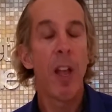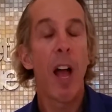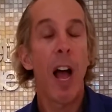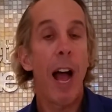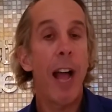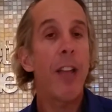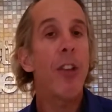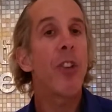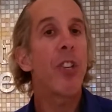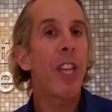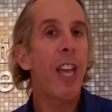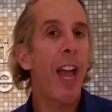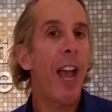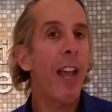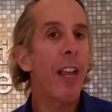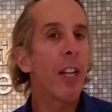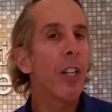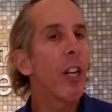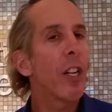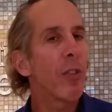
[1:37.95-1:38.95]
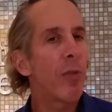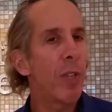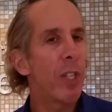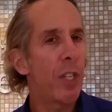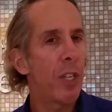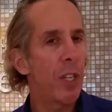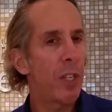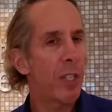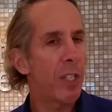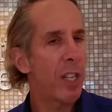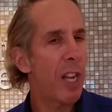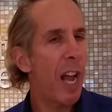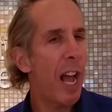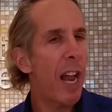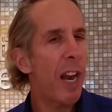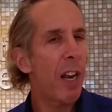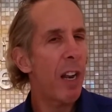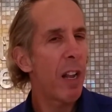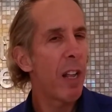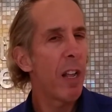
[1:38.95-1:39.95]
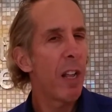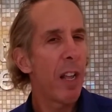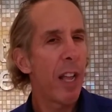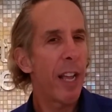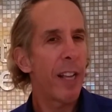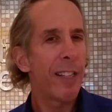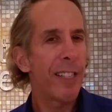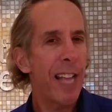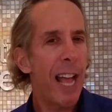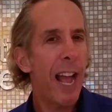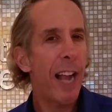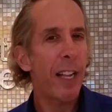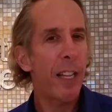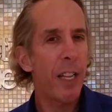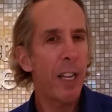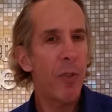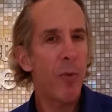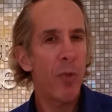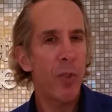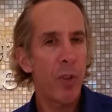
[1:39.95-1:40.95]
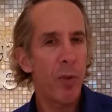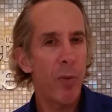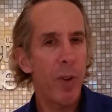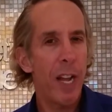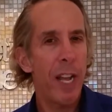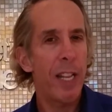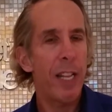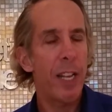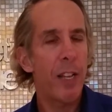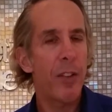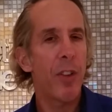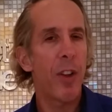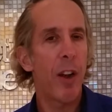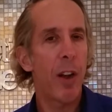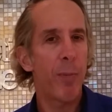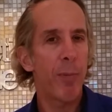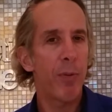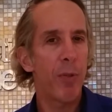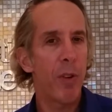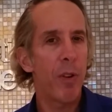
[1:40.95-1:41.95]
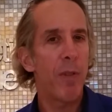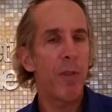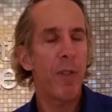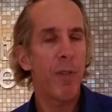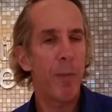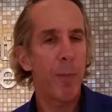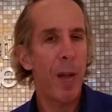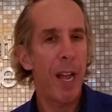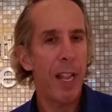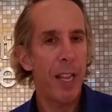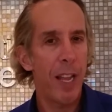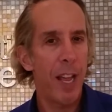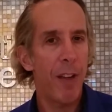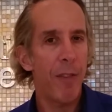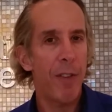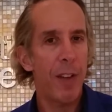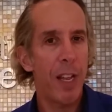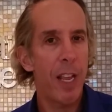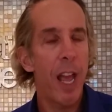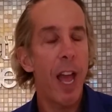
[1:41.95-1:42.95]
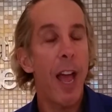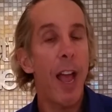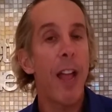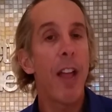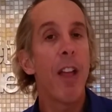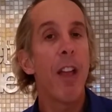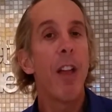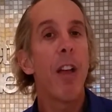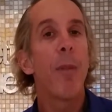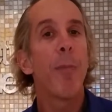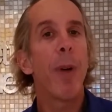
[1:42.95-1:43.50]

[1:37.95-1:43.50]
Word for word: I use cannulas, which is not exactly the way these are approved by the F D A,